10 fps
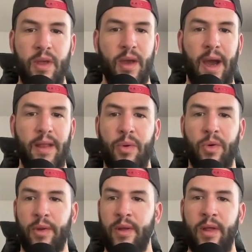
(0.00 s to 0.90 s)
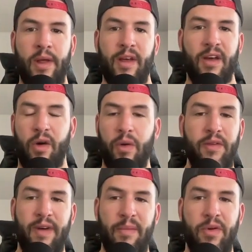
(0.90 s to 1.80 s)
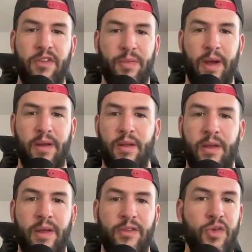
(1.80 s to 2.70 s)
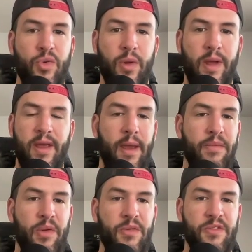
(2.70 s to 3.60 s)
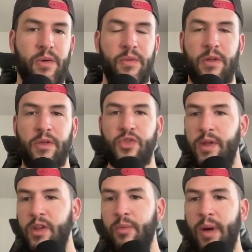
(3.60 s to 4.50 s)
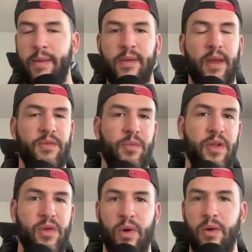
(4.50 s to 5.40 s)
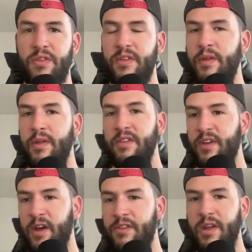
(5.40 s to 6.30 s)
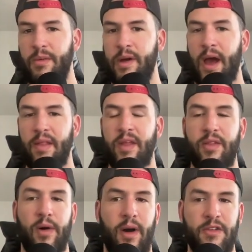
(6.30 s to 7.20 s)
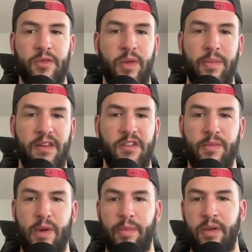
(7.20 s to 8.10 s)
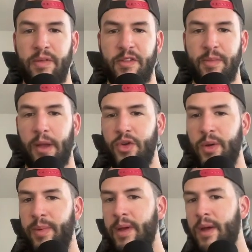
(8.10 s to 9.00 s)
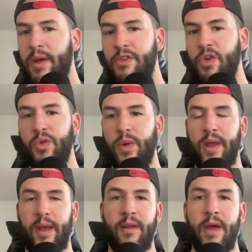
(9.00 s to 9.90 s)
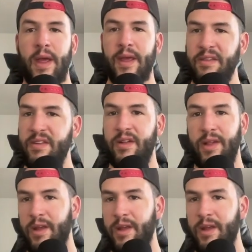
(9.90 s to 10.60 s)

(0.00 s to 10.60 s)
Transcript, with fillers: on the board, only a five point spread, two twenty-eight game total. So usually, you know, Miami games are pretty gross and disgusting, but I think the Hawks are really pacing him up here in this matchup. two twenty-eight, he gets Clint